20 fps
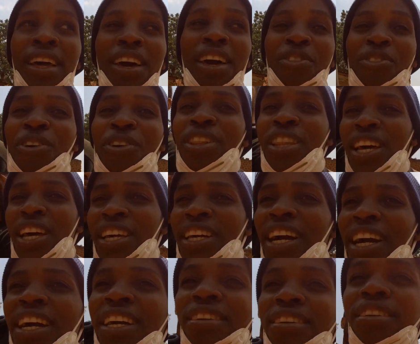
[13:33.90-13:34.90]
I felt
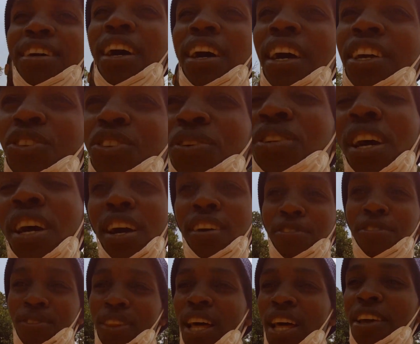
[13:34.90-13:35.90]
like I don't
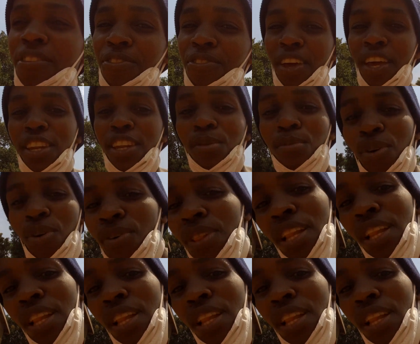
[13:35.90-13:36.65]
have life anymore.